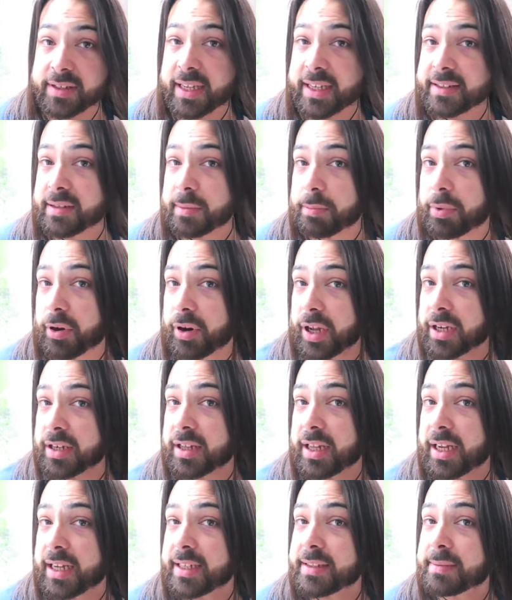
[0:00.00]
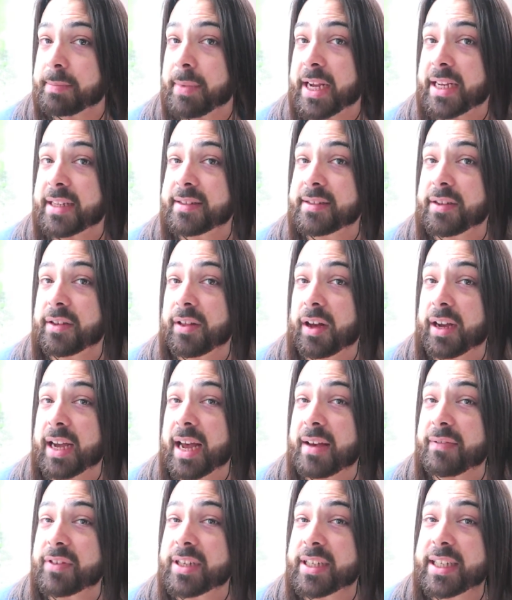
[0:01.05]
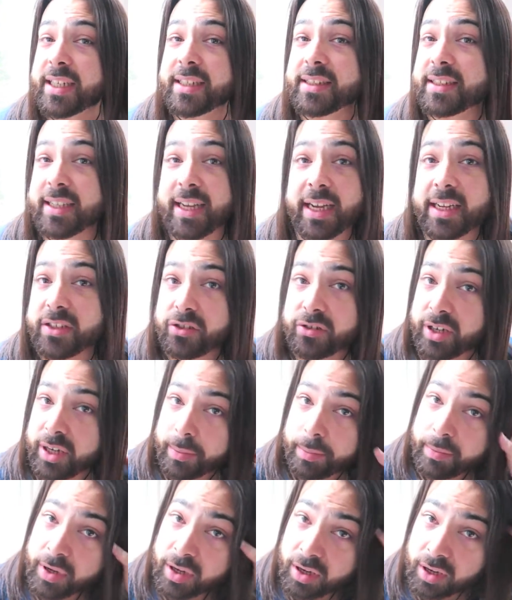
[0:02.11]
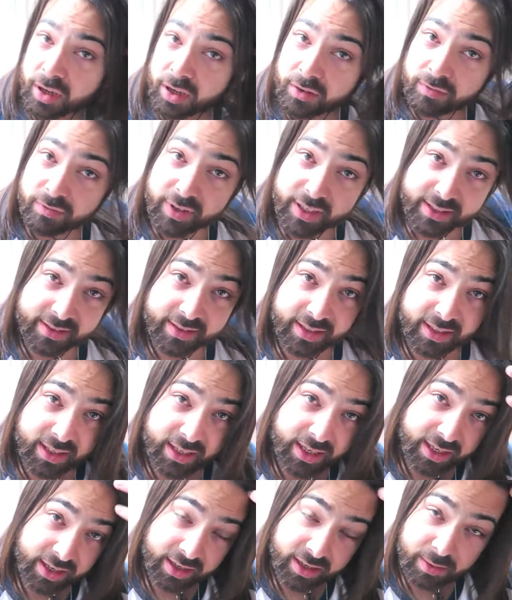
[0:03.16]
That is the product that has made it so that I haven't needed to get a trim recently.